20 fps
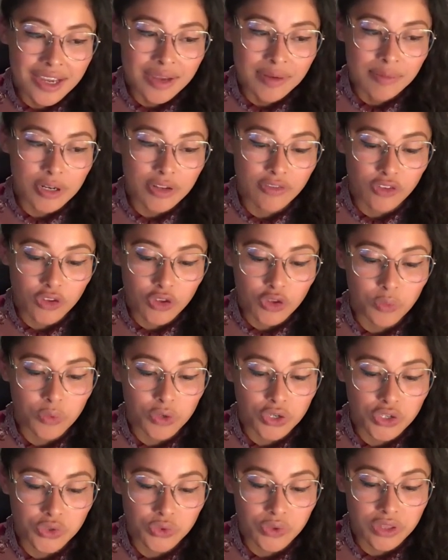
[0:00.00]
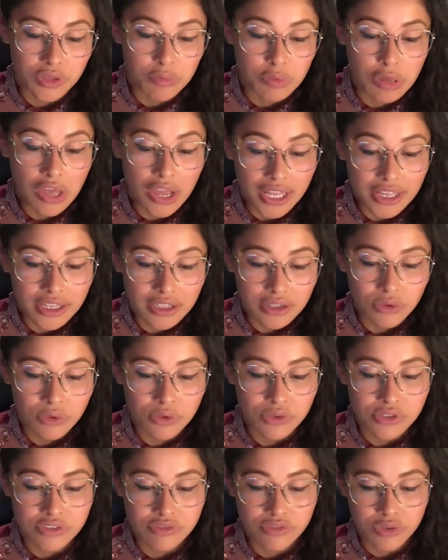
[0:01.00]
But if you want to join the pilot
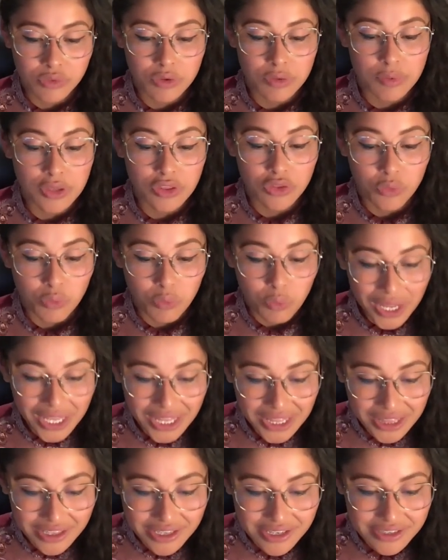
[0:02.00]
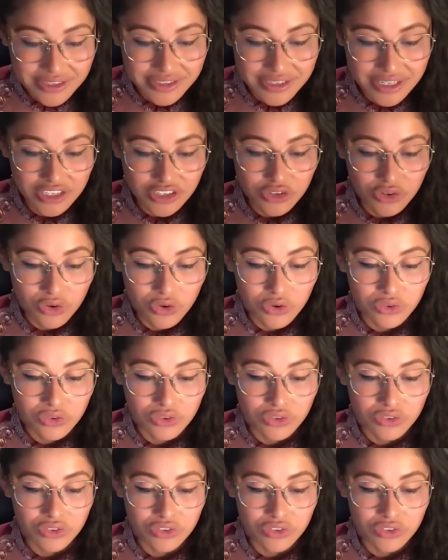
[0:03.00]
course, if you want to be on the wait list and you don't,